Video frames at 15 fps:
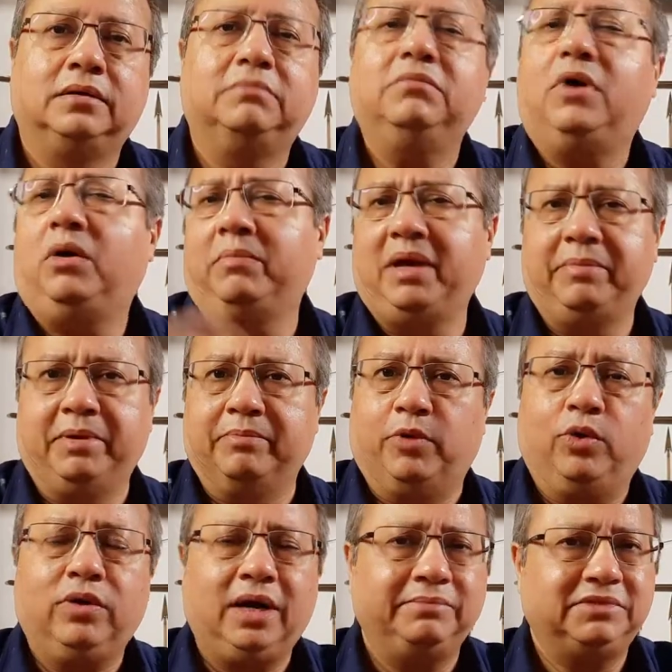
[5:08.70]
Or maybe
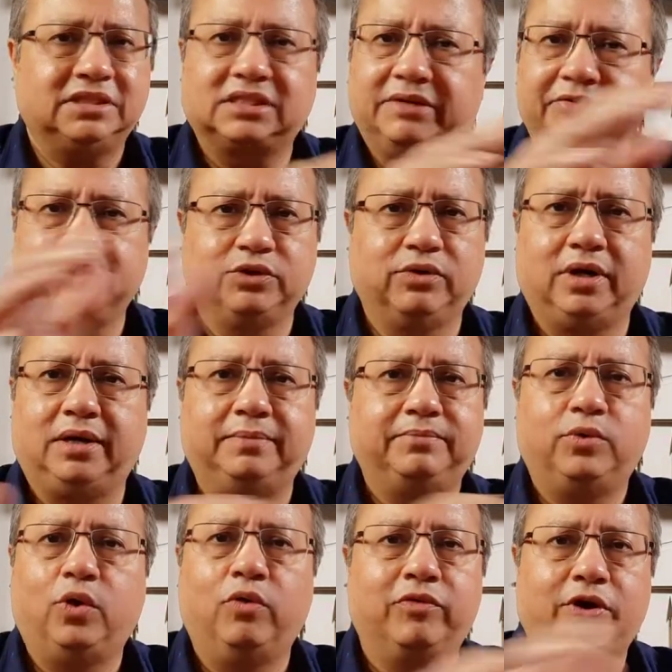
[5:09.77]
more. I'm just giving you an
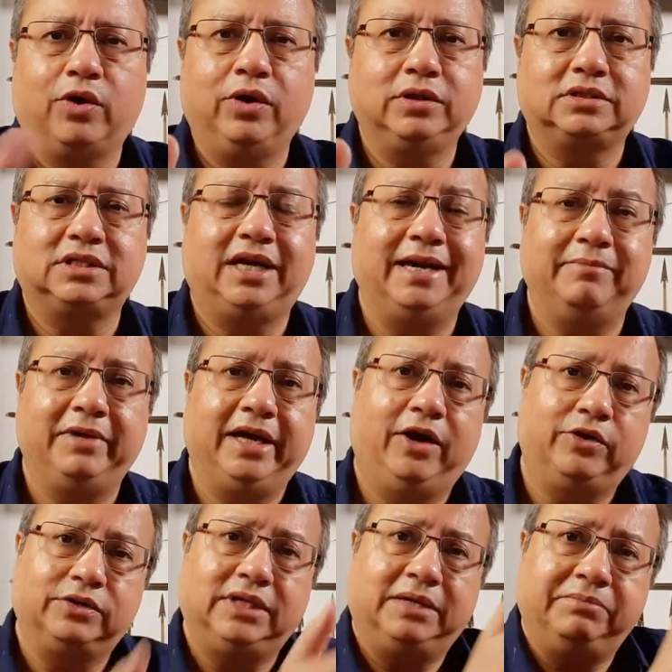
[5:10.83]
overall time
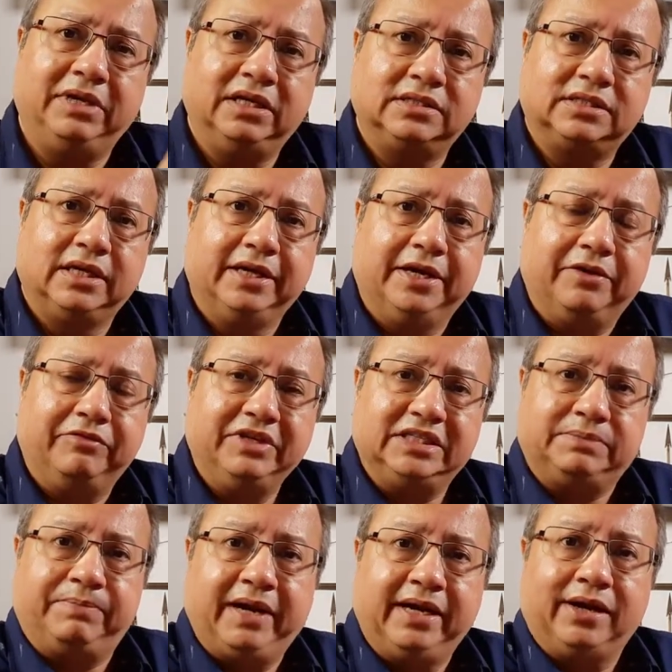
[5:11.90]
layout. That means we
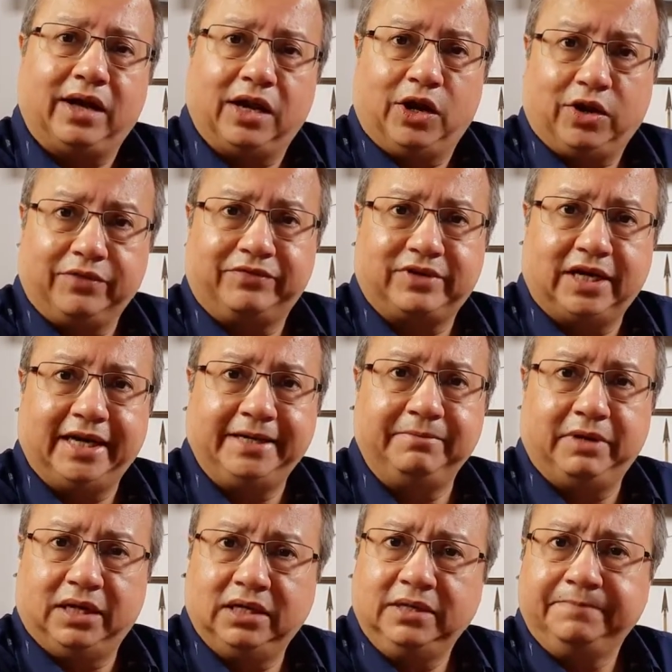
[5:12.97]
spend a lot of time
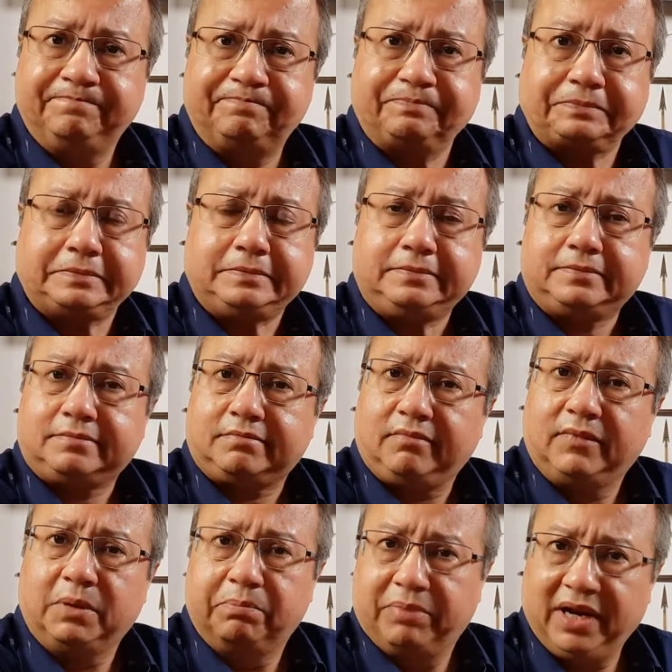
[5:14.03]
in
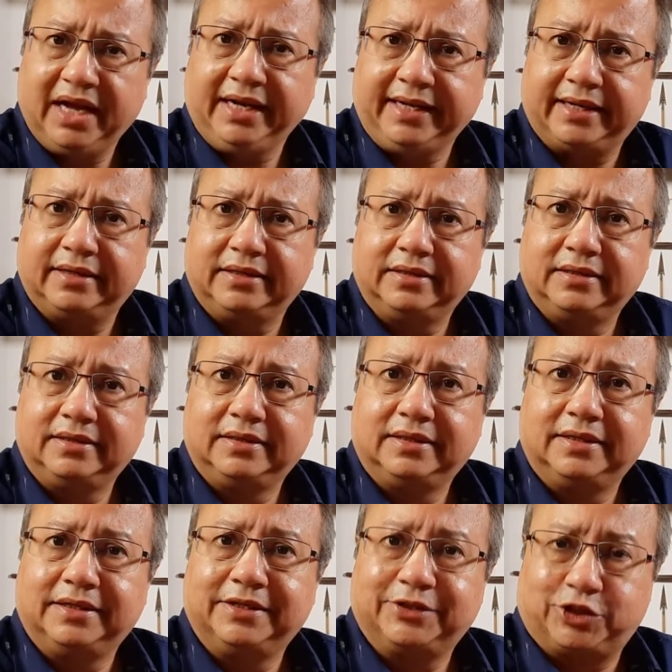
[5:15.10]
planning.
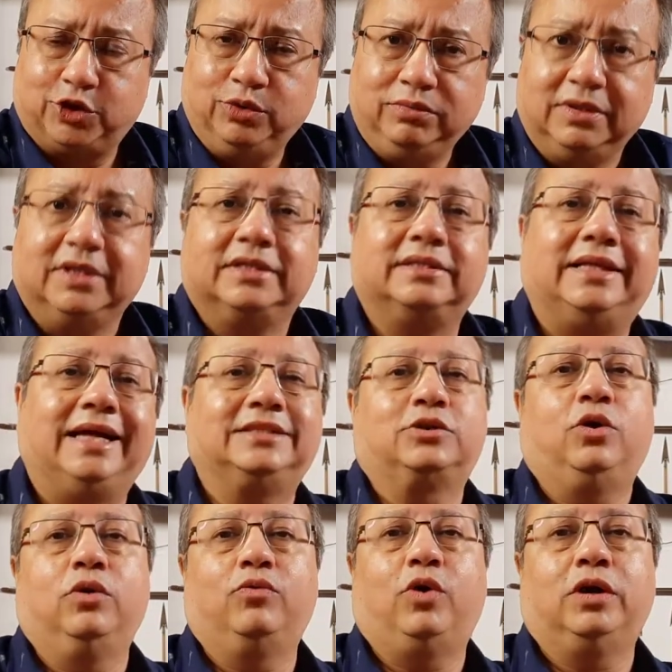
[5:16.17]
True? That's
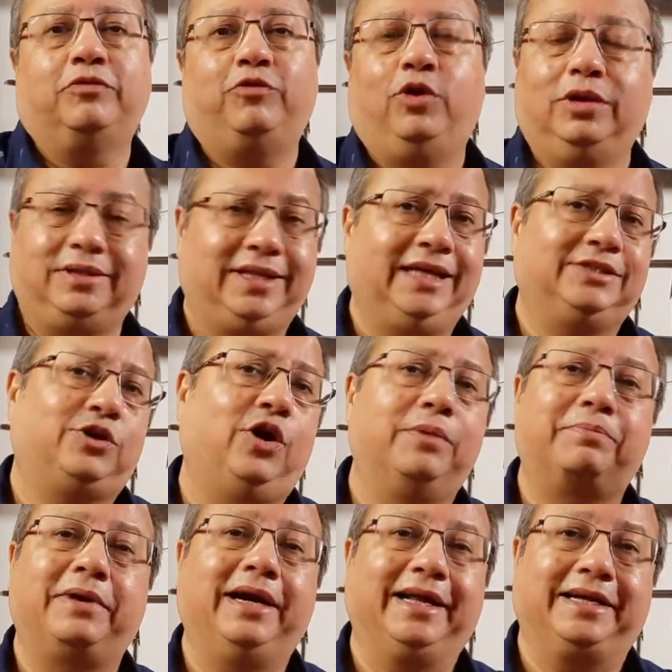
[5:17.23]
called waterfall. That's called
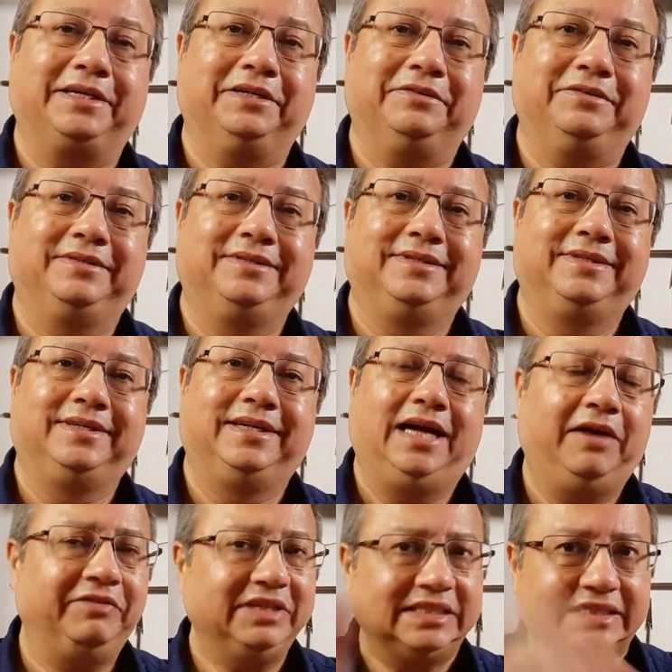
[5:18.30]
predictive.
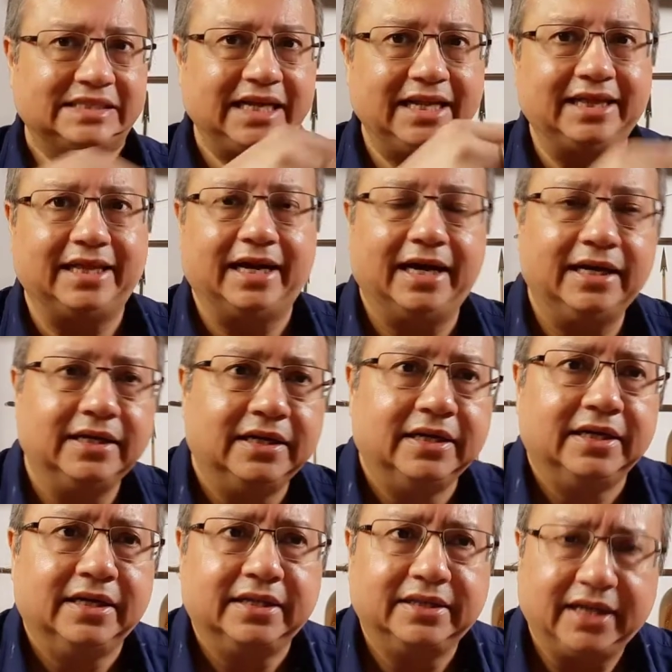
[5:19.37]
Having said that,
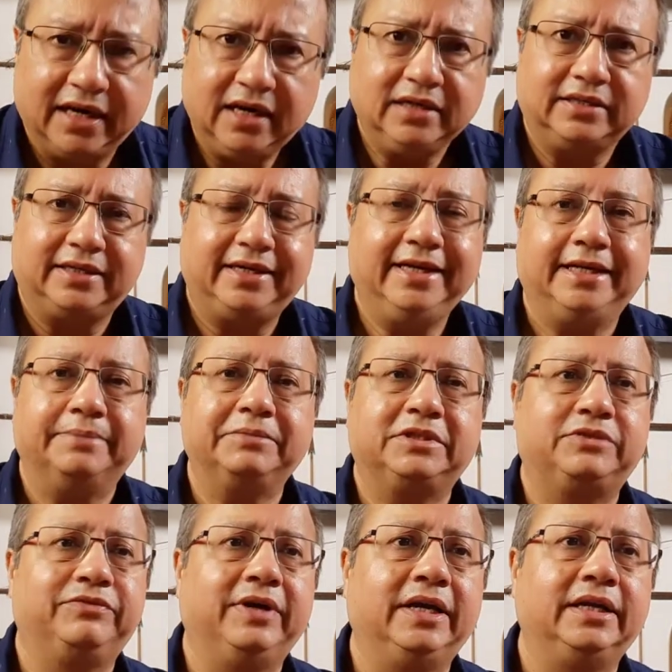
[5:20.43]
there are
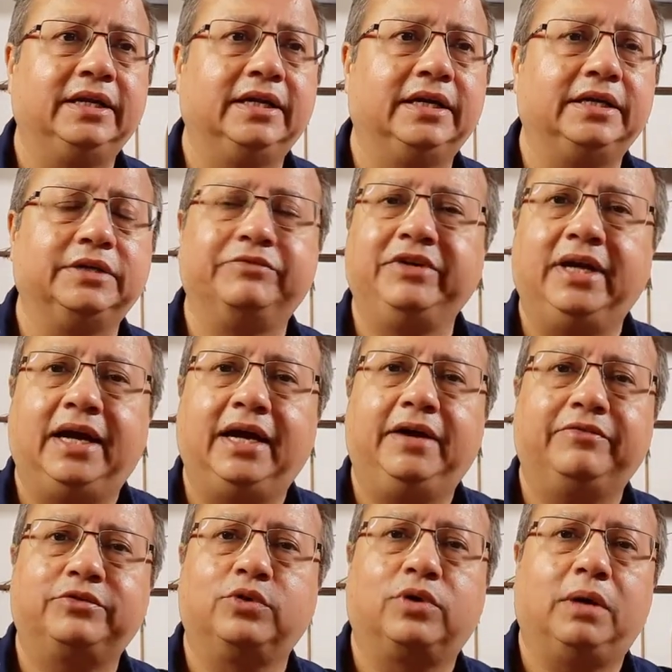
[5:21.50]
times when we
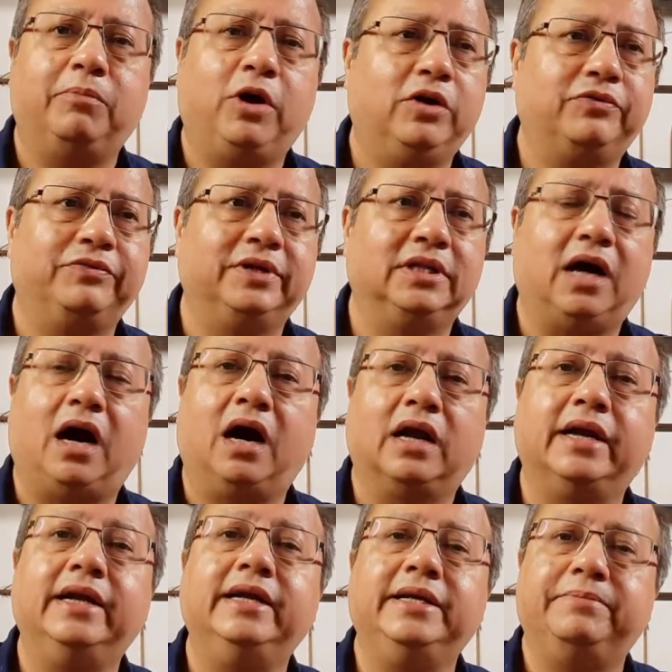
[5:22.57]
have to come out with R&D